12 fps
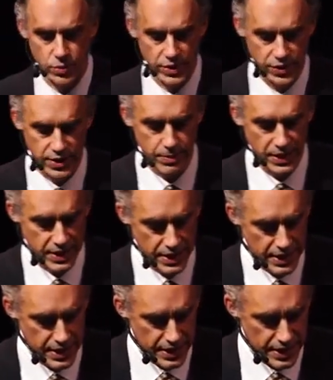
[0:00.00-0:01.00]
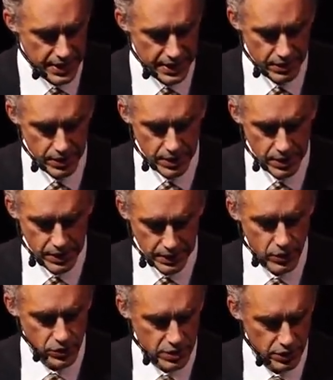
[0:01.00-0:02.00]
with them, and that
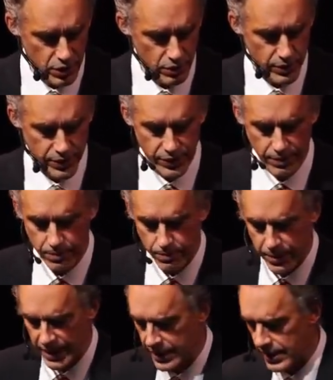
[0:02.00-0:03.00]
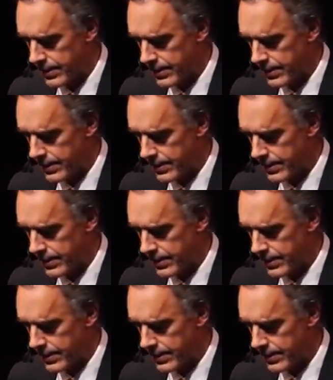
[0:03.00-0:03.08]
goes along with them. But